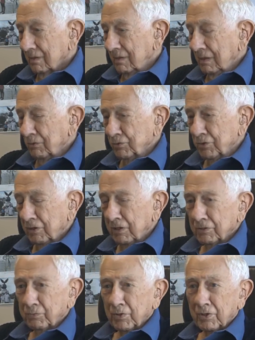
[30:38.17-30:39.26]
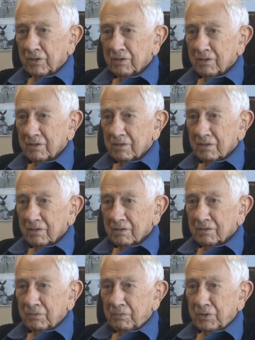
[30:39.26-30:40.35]
and I was called upon
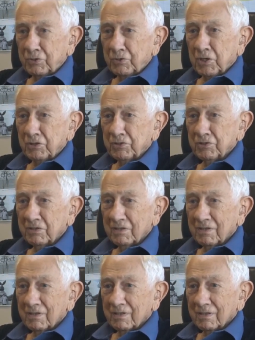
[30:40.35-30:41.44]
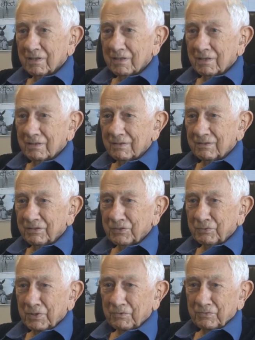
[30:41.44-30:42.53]
to be a judge. And there's
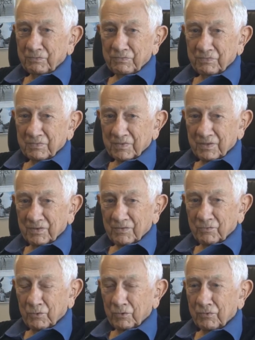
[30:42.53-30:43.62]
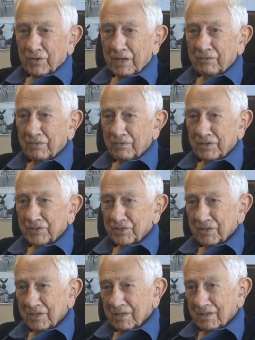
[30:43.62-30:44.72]
about four or five of us
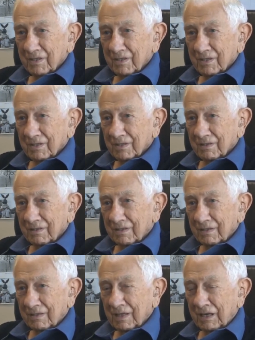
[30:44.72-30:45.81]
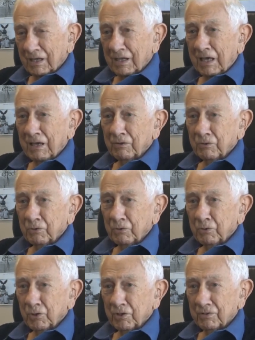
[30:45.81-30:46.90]
that had a kangaroo
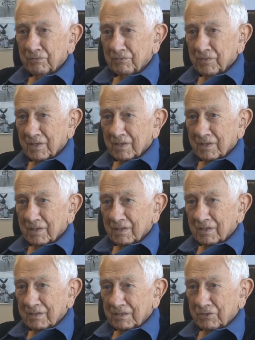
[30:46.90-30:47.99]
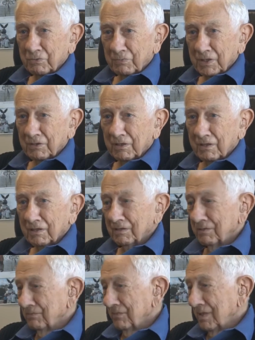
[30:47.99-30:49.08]
court, I guess you might call
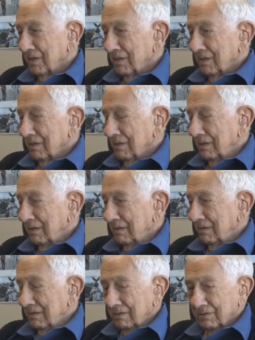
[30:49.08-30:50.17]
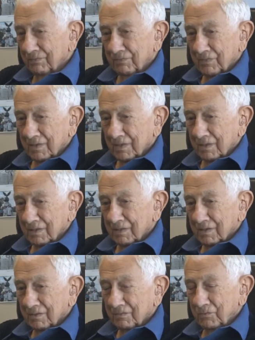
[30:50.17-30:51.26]
it. And uh,
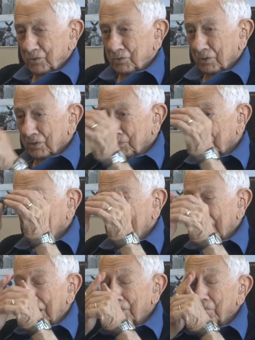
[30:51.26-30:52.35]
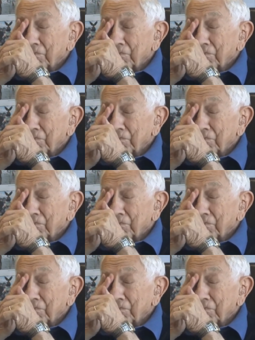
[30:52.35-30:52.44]
we told the poor guy